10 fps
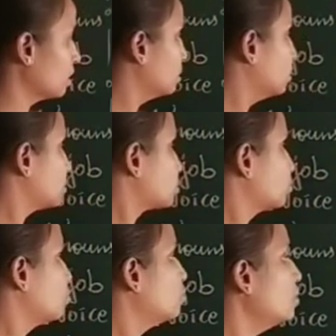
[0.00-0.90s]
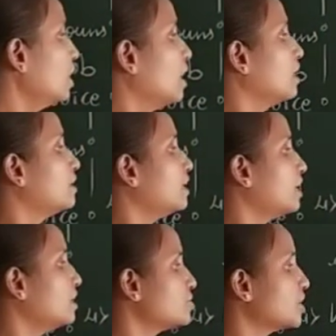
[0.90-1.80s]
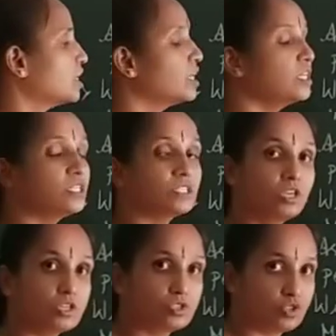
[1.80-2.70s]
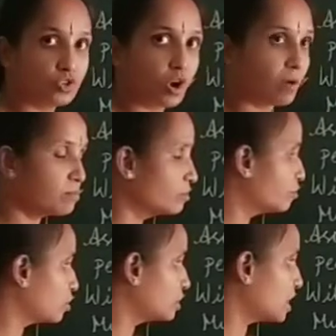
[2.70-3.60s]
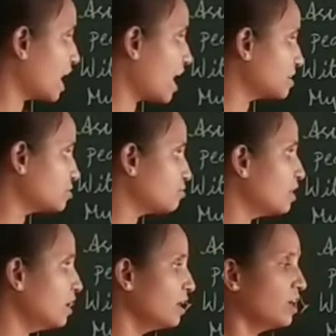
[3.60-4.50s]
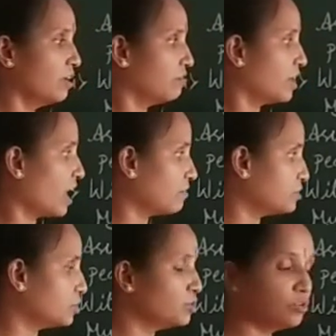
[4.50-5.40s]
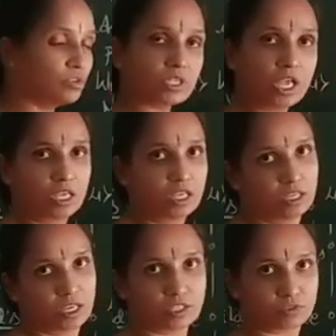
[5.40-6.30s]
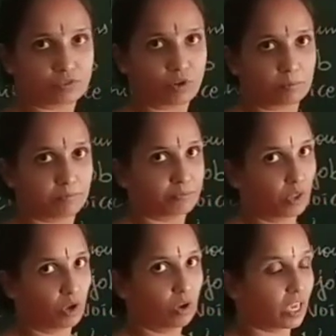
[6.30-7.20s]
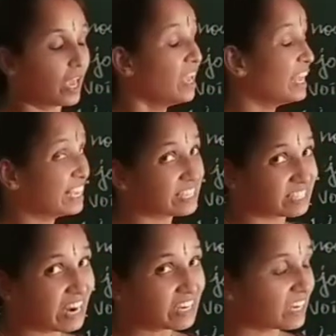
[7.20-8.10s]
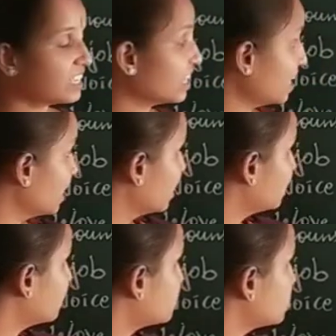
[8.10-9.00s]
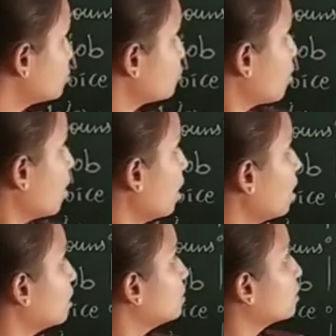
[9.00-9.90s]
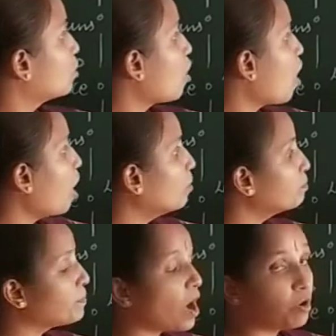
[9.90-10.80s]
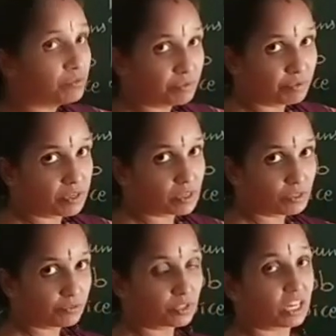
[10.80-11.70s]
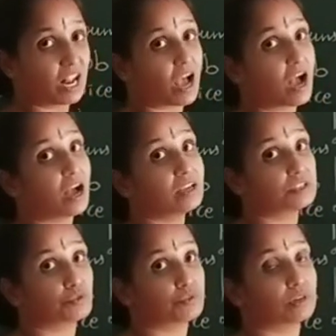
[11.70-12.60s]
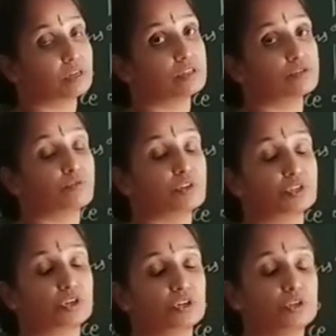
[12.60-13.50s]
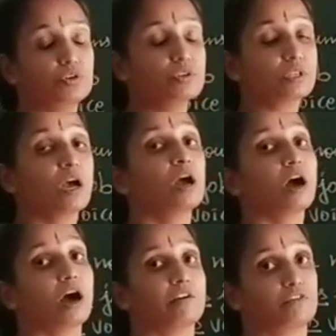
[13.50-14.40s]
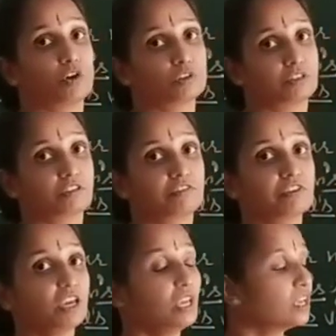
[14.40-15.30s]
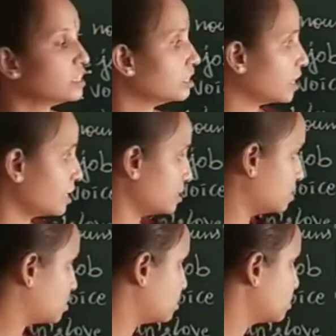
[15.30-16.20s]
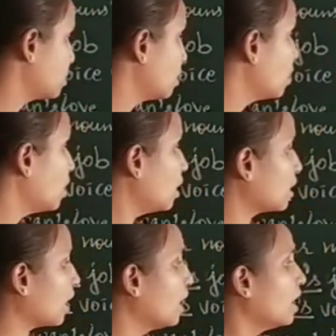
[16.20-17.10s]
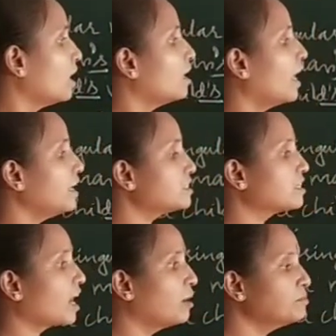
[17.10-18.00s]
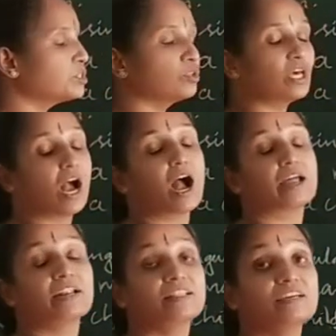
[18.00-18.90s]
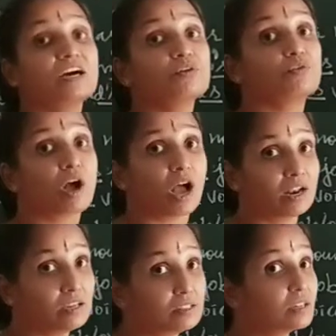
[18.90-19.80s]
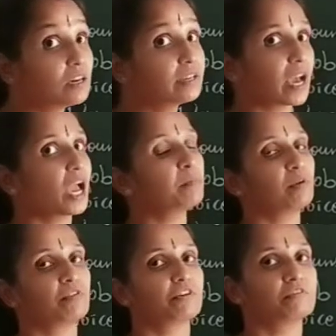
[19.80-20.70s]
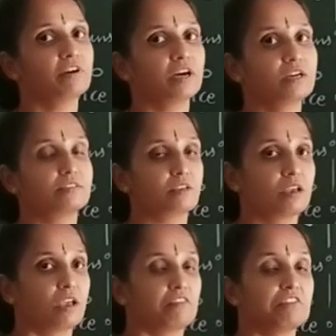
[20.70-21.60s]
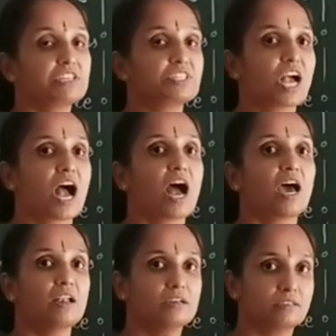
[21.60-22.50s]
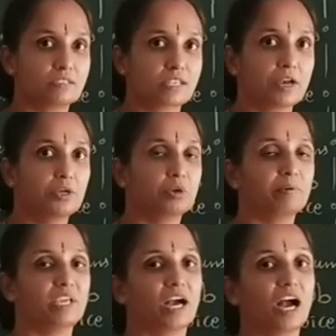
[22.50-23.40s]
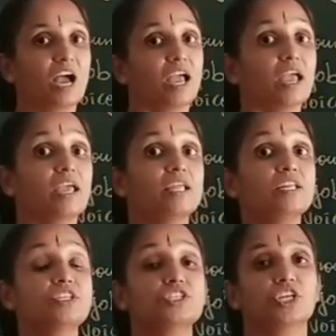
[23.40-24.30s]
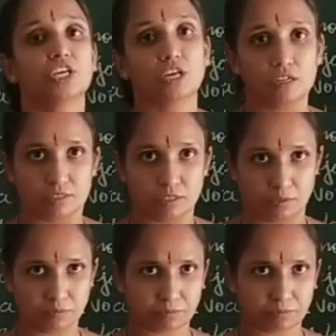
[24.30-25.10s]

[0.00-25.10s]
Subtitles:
The school teacher's job. For the last word, we have to use yes form. Okay, is that clear? This is for the compound words. For the last words, we should use apostrophe yes. Okay, next comes to the another type of words which are said to be initials.